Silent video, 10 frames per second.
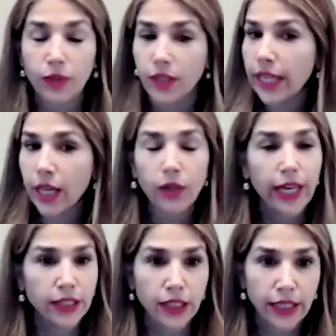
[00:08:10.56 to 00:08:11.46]
They don't
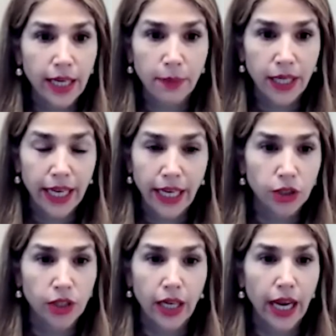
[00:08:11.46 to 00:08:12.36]
like to take
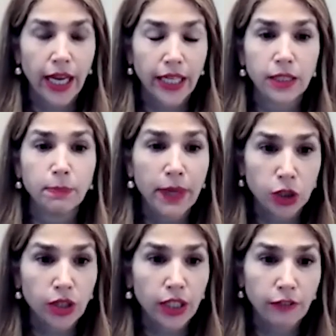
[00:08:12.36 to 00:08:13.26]
medication, and
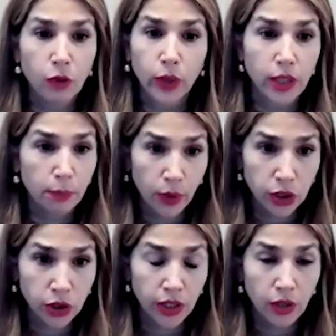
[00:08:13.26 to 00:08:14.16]
especially for
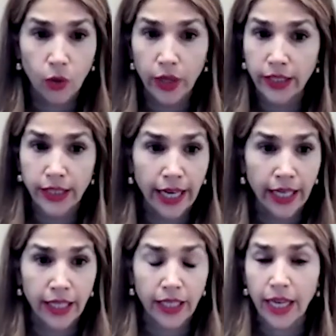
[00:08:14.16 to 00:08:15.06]
depression or anxiety.